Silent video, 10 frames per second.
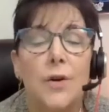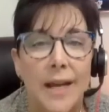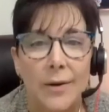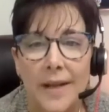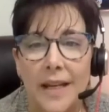
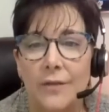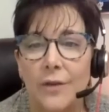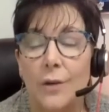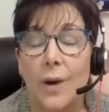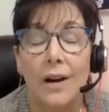doubt many of
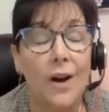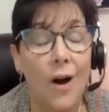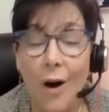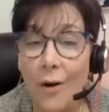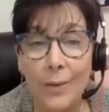you are
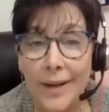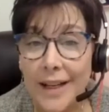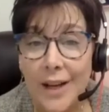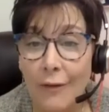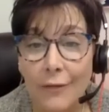
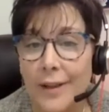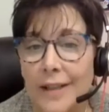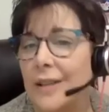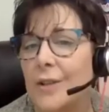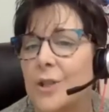already
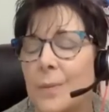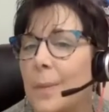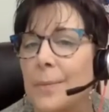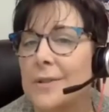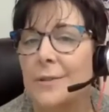offering leadership
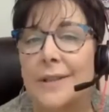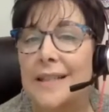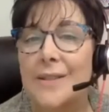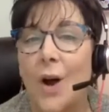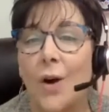
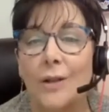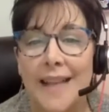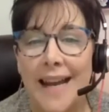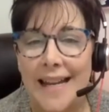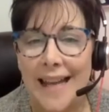opportunities all
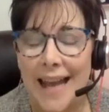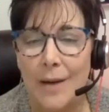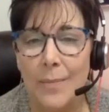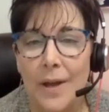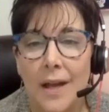day at
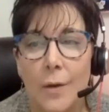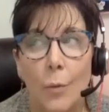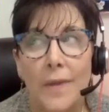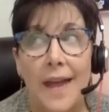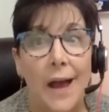camp
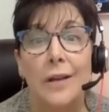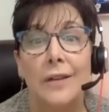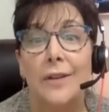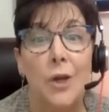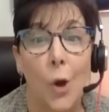without
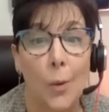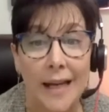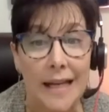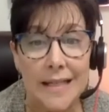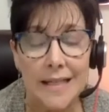even
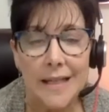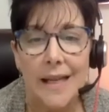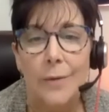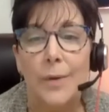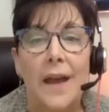knowing it,
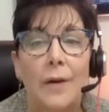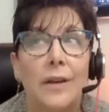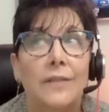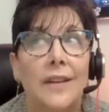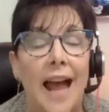without
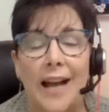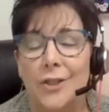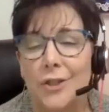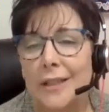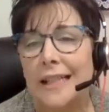even
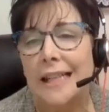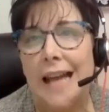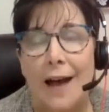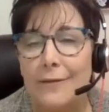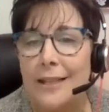actually
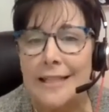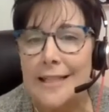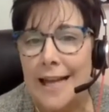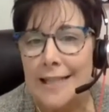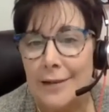having
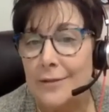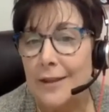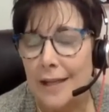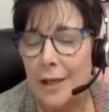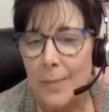sat down to
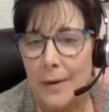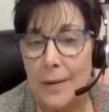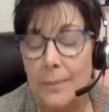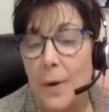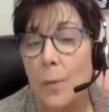think about it.
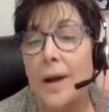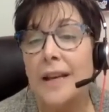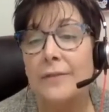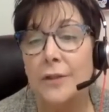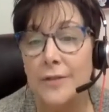But what
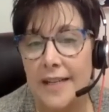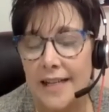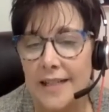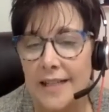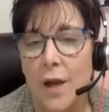if you
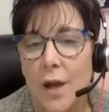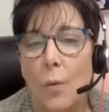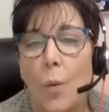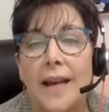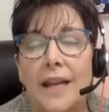did?
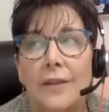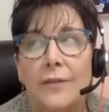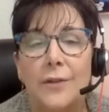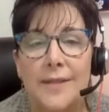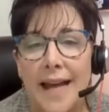What if
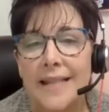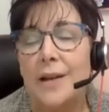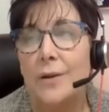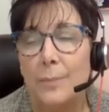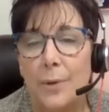you sat
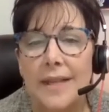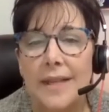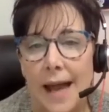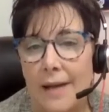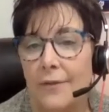down and put the
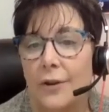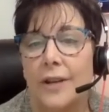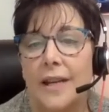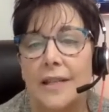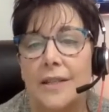effort
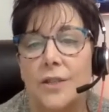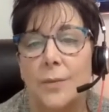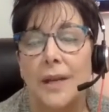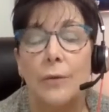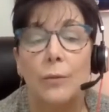into
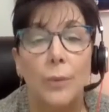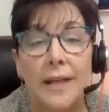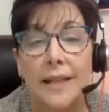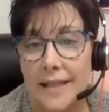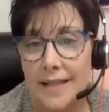being
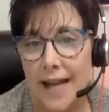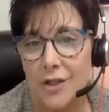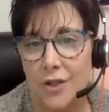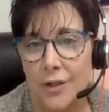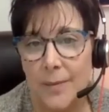really
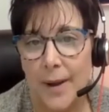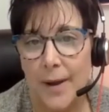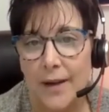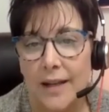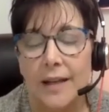intentional about it?